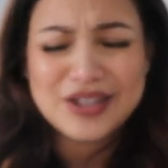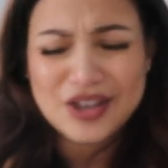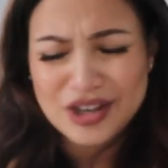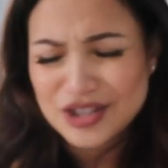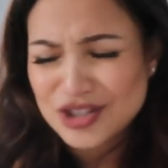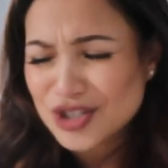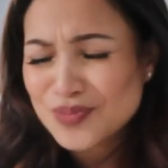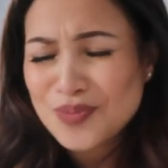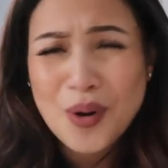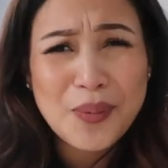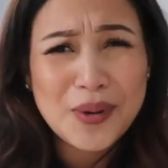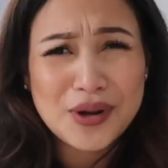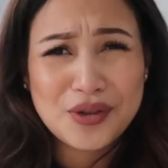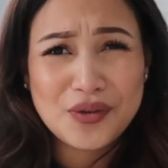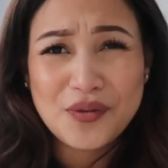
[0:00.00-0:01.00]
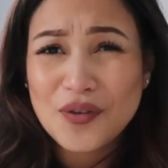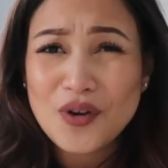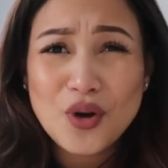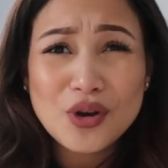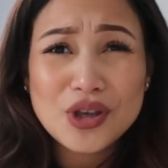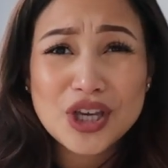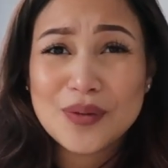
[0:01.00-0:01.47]
You can just pop it on the
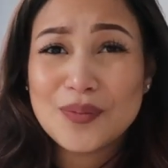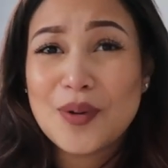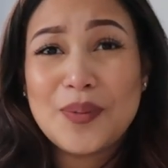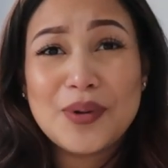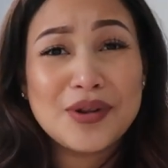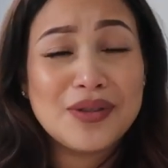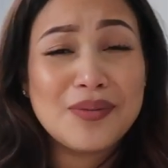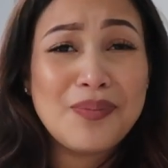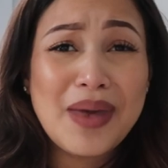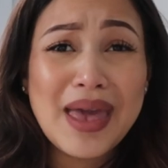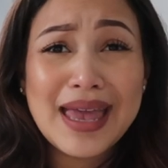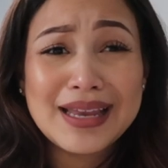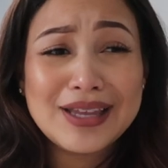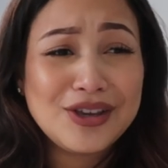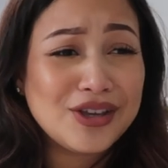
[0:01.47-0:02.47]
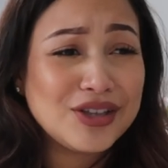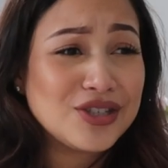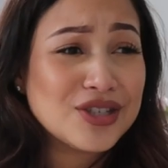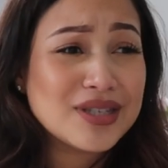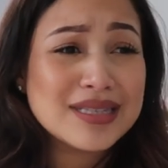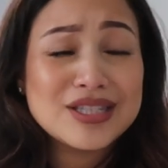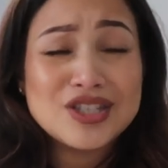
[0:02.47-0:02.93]
floor, you can pop it on the bed, you can
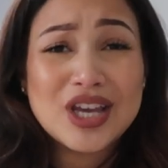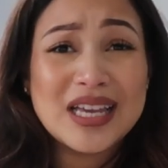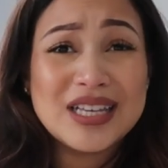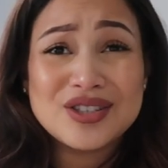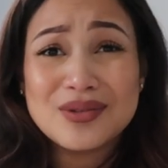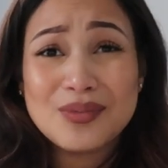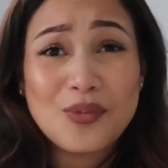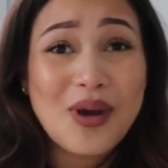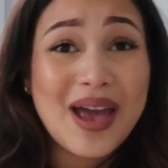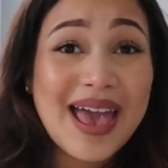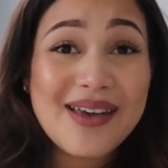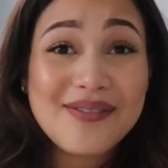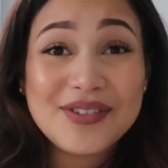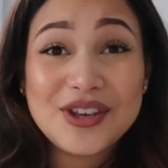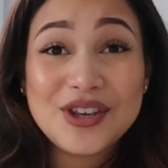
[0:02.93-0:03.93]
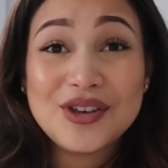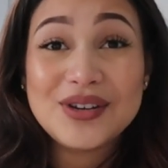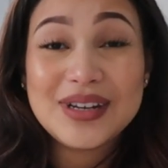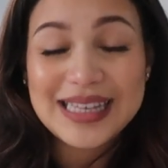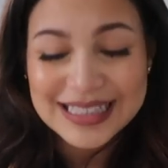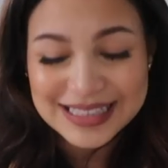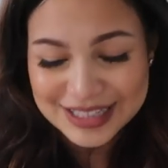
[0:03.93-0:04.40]
just change them whatever you
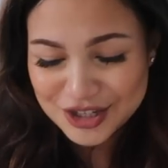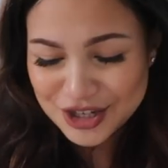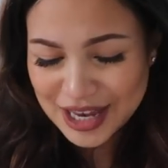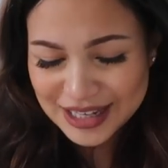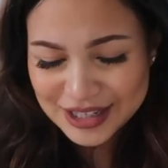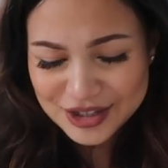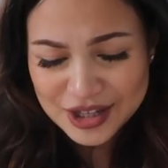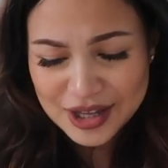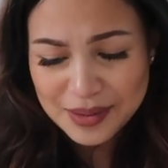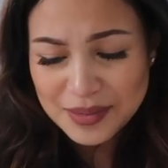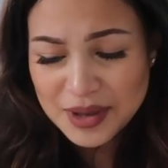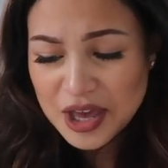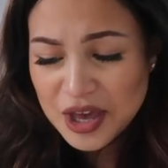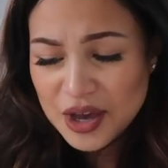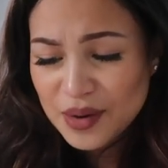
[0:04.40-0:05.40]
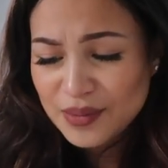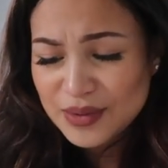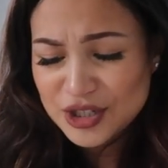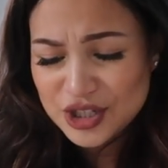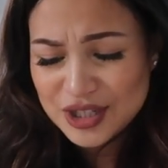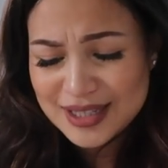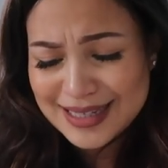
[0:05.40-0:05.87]
need to change them,
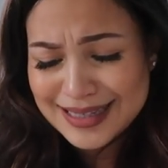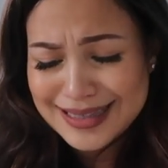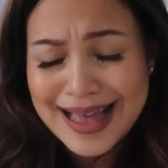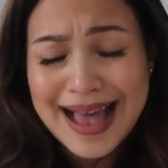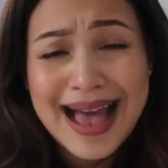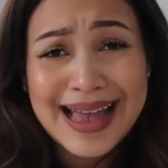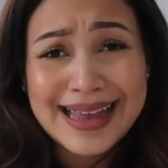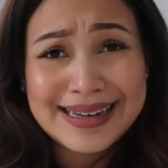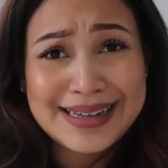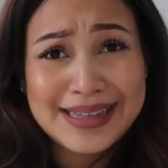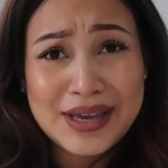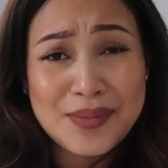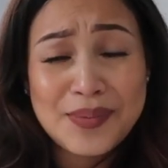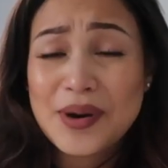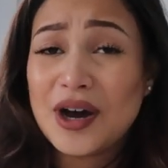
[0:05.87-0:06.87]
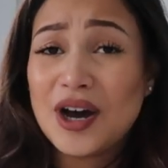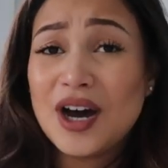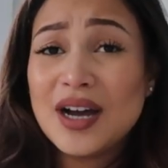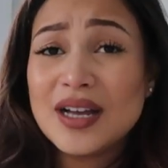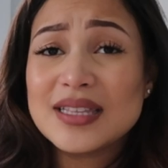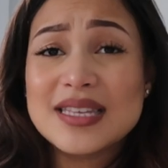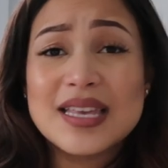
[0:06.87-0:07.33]
which is just the handier
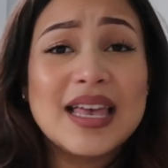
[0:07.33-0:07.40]
part.